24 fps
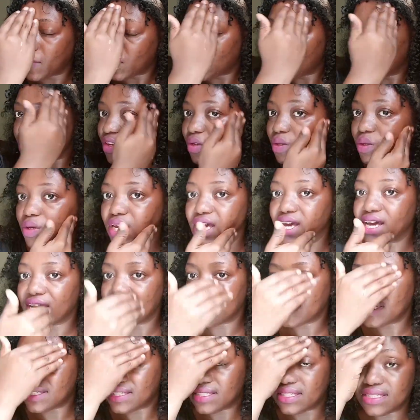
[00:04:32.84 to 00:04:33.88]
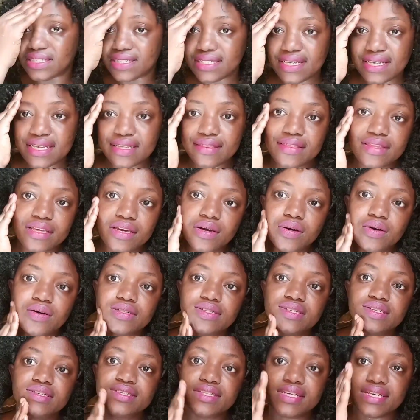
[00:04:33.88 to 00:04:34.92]
So even though it has a thick
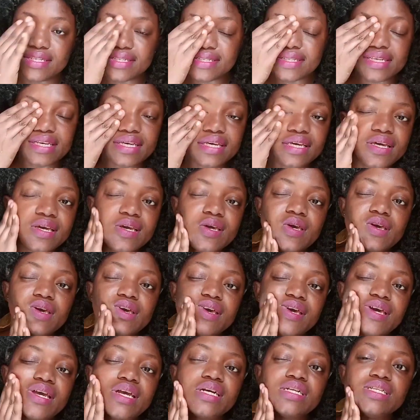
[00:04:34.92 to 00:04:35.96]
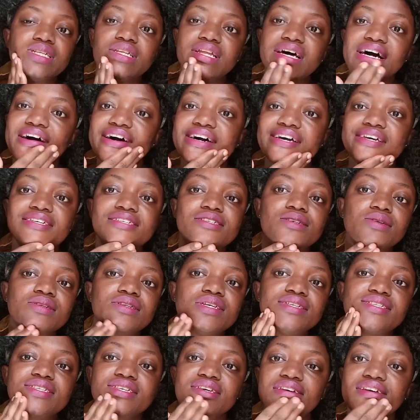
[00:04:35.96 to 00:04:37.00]
consistency, it glides on
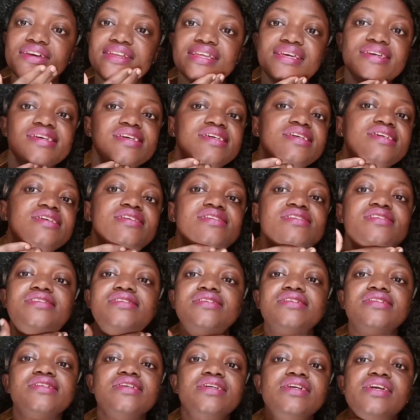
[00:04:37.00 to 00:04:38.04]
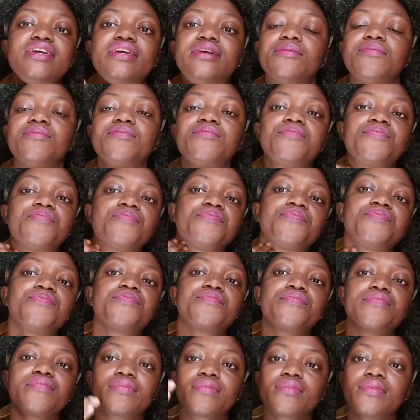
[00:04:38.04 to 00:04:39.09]
the skin easily.
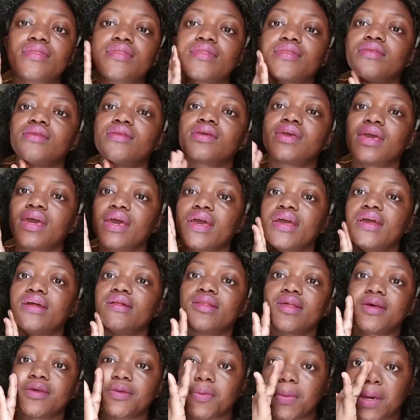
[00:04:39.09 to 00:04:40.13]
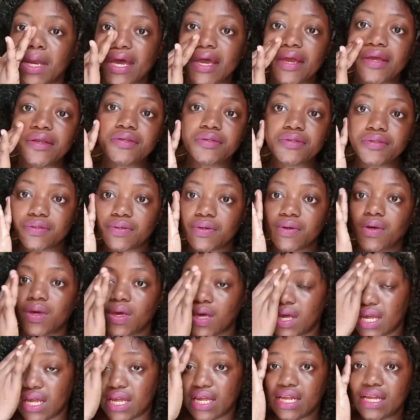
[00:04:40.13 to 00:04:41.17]
Okay, that's what I do.
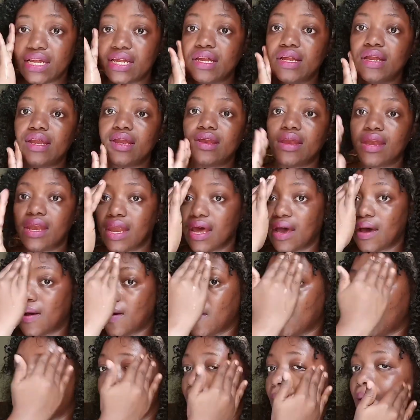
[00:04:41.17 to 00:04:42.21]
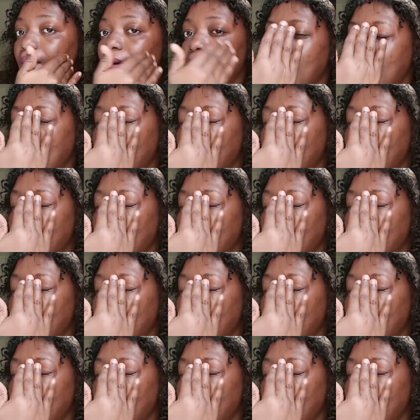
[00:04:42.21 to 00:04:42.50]
Now,